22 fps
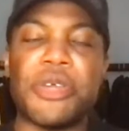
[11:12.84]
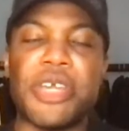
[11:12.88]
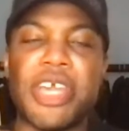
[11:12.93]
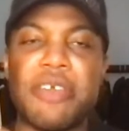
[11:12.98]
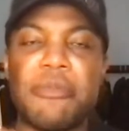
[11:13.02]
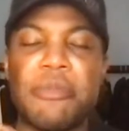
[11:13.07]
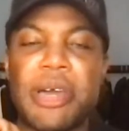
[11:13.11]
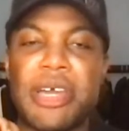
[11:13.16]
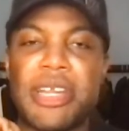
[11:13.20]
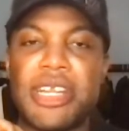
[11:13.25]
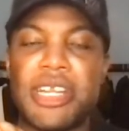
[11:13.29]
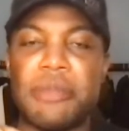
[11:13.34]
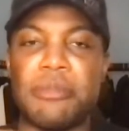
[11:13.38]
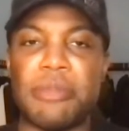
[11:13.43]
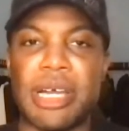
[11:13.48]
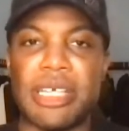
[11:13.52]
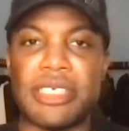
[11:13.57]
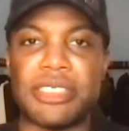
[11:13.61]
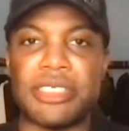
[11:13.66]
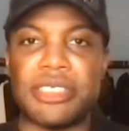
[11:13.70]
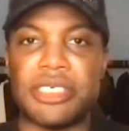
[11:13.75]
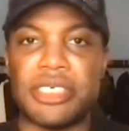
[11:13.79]
gave man of the
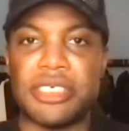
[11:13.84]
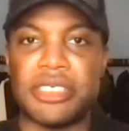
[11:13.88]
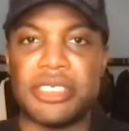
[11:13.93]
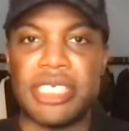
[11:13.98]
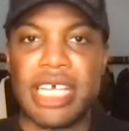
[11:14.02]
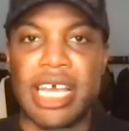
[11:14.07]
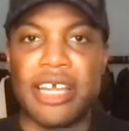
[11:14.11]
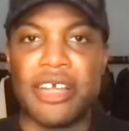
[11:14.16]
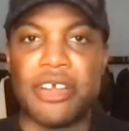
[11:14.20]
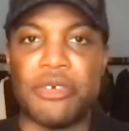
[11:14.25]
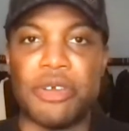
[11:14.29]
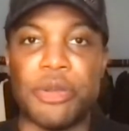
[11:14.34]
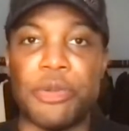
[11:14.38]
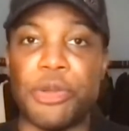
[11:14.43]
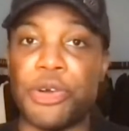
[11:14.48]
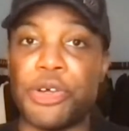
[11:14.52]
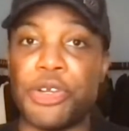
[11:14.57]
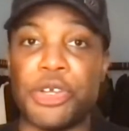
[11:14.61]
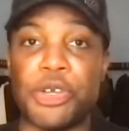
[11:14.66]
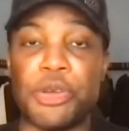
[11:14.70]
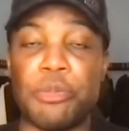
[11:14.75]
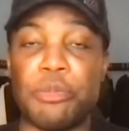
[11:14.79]
match to Saka. I'm
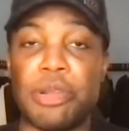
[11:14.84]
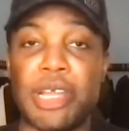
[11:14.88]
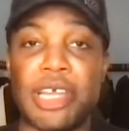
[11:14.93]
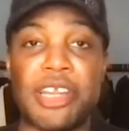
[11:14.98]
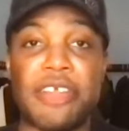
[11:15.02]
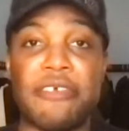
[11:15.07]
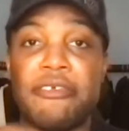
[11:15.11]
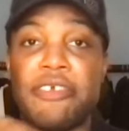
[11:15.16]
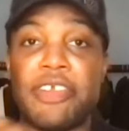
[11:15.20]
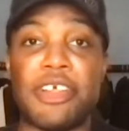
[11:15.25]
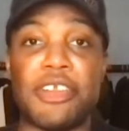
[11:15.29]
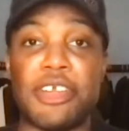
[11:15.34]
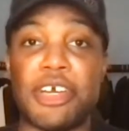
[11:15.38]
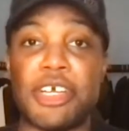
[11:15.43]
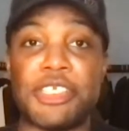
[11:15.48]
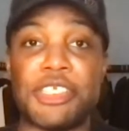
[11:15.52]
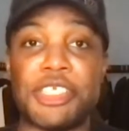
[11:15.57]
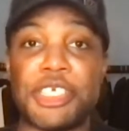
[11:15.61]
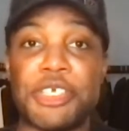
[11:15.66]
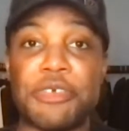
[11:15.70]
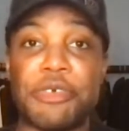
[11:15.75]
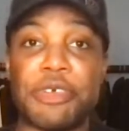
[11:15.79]
not going to complain, a fellow
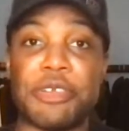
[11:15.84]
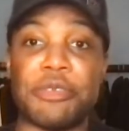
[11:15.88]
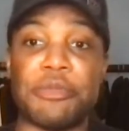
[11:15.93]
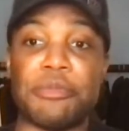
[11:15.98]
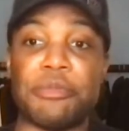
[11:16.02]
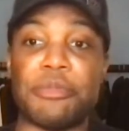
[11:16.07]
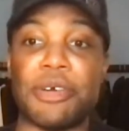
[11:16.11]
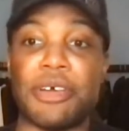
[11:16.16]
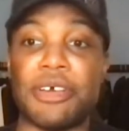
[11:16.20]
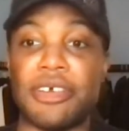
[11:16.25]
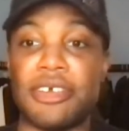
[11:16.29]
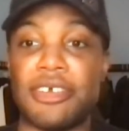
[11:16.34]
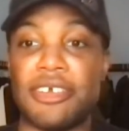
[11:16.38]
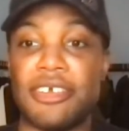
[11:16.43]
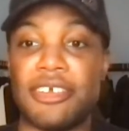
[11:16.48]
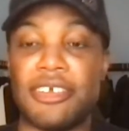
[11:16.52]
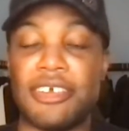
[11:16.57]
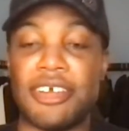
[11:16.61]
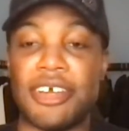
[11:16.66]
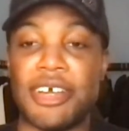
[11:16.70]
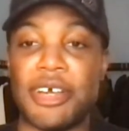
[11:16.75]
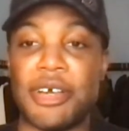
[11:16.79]
Nigerian, but
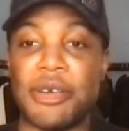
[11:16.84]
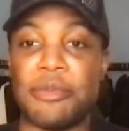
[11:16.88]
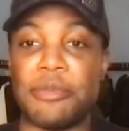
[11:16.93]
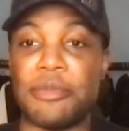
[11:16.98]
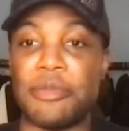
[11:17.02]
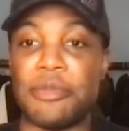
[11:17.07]
I